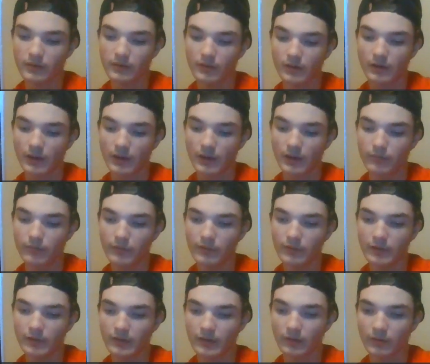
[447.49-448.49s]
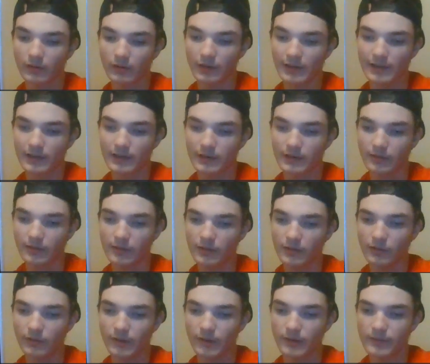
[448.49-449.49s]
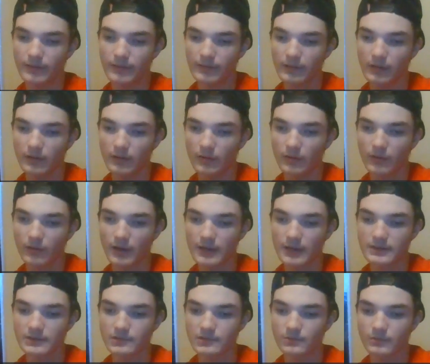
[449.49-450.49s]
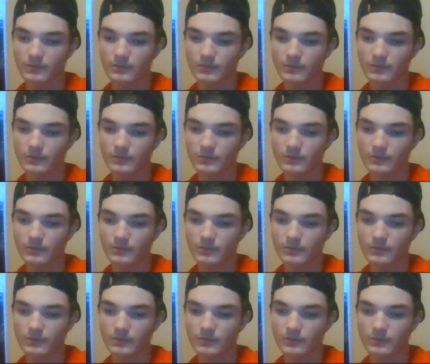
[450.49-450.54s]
song I really don't like, Until There Was You. I